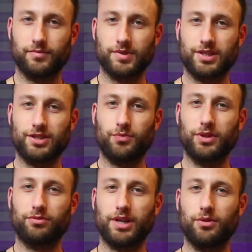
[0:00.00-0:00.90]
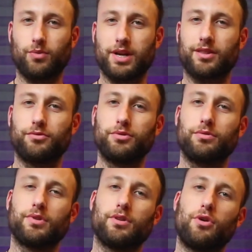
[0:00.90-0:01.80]
Since we already went through
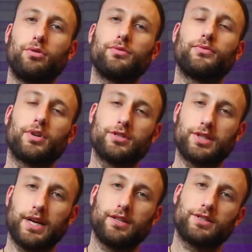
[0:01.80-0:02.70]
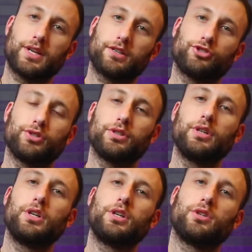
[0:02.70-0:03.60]
the whole first A section,
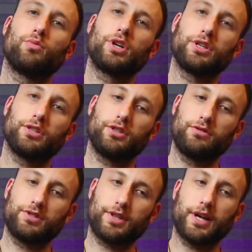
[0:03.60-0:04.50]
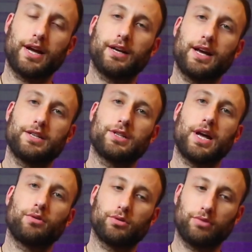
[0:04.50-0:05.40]
we're going to use that as
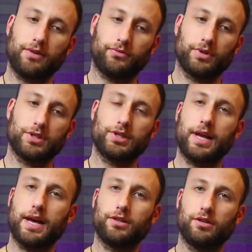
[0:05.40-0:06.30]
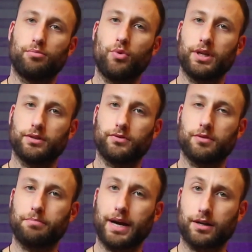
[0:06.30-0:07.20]
our reference and a point of
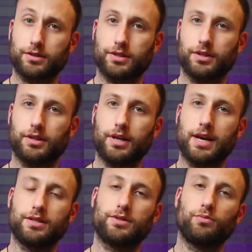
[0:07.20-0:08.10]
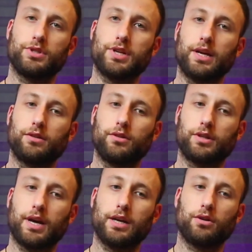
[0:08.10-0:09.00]
comparison as we take a
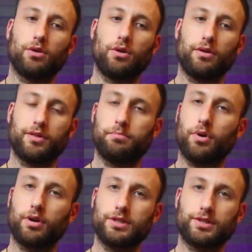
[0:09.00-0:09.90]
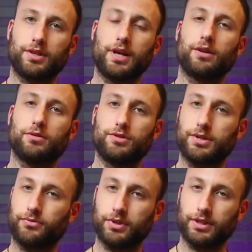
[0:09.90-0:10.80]
look at all the parts that are
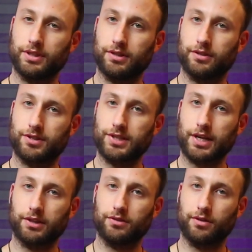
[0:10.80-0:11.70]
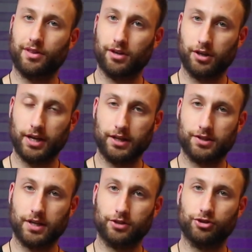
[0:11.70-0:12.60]
different in the second and third A
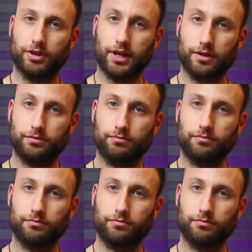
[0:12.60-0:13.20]
section now.